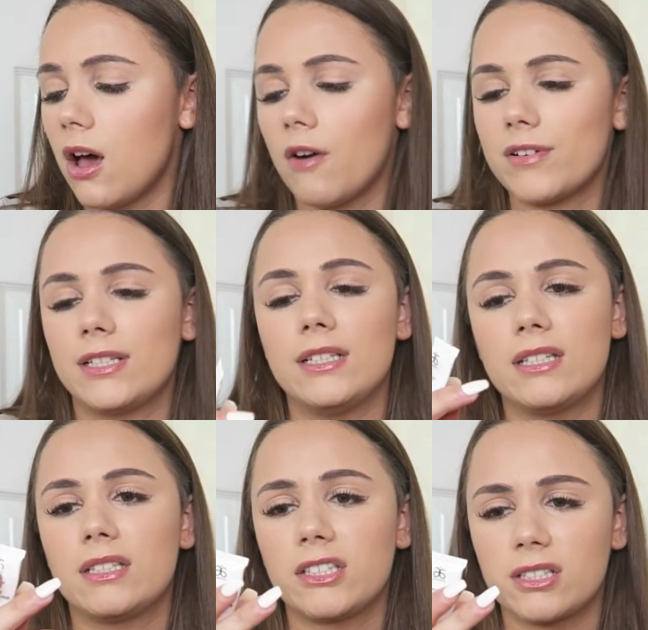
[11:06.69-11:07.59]
Obviously
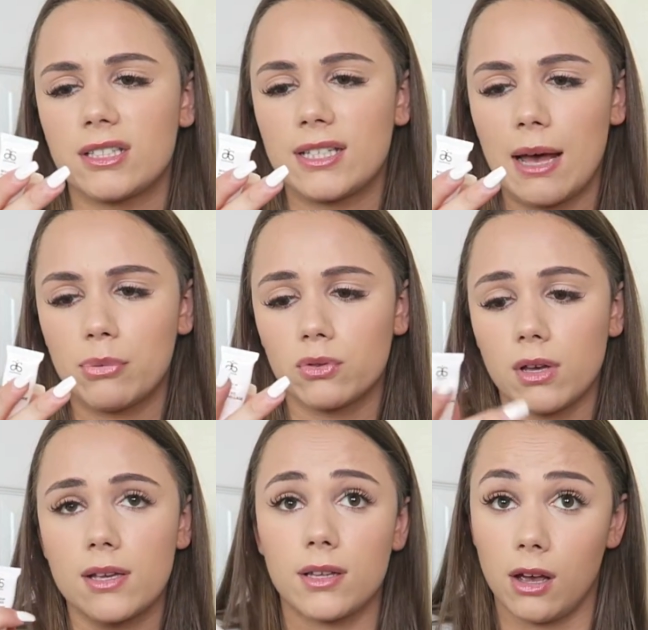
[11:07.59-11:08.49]
this is just a sample
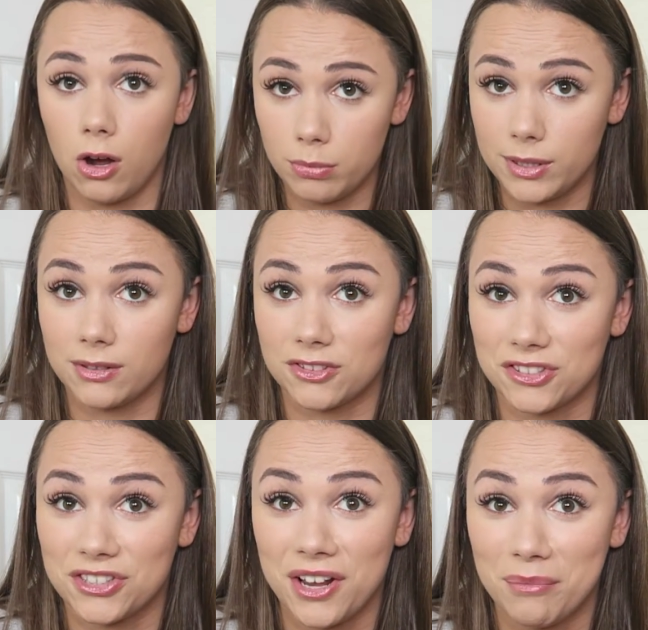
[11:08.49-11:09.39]
size. I hope this is
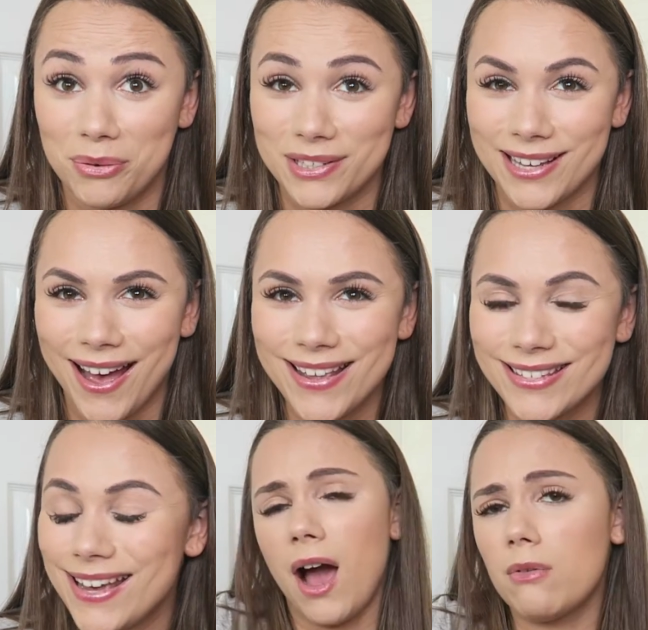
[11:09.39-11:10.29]
just a sample size.
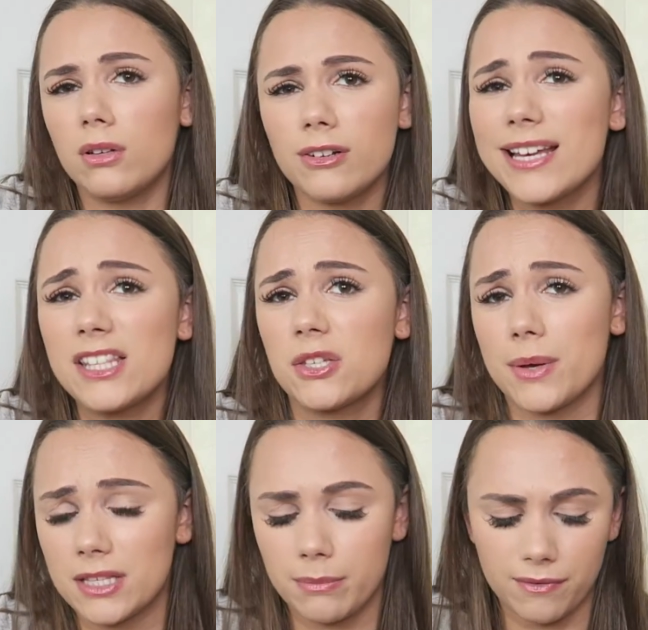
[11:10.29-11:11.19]
I will look into
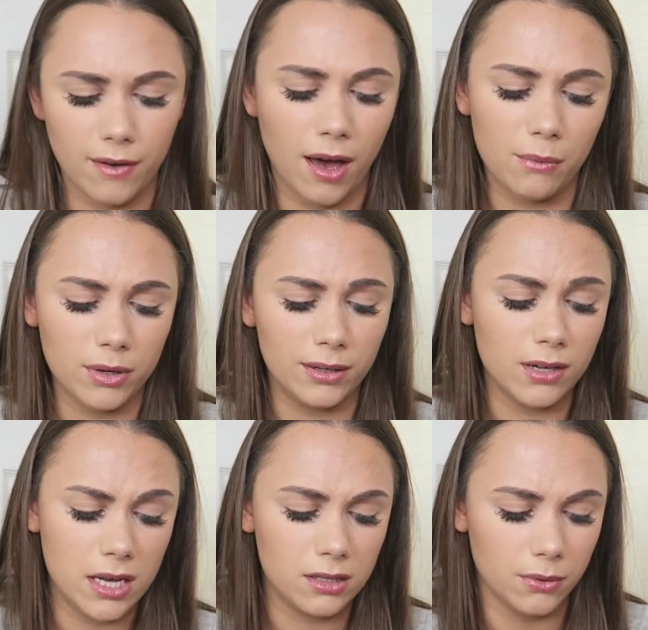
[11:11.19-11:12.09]
it, to be fair. I would
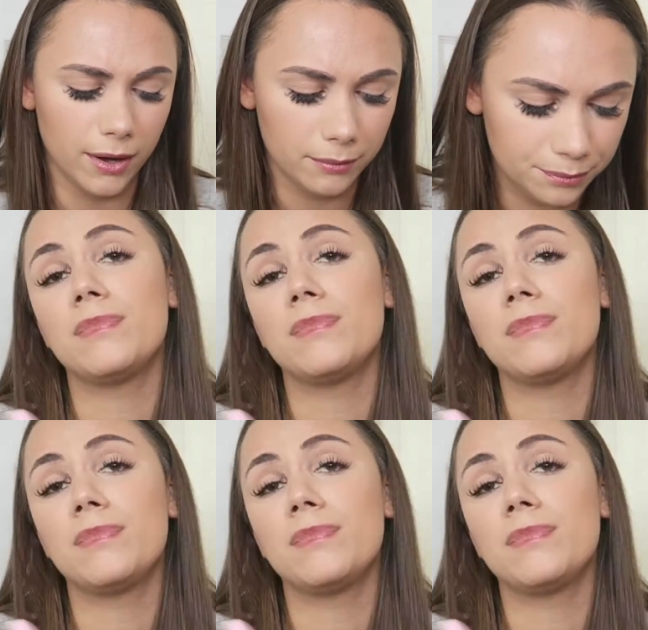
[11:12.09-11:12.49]
look into it.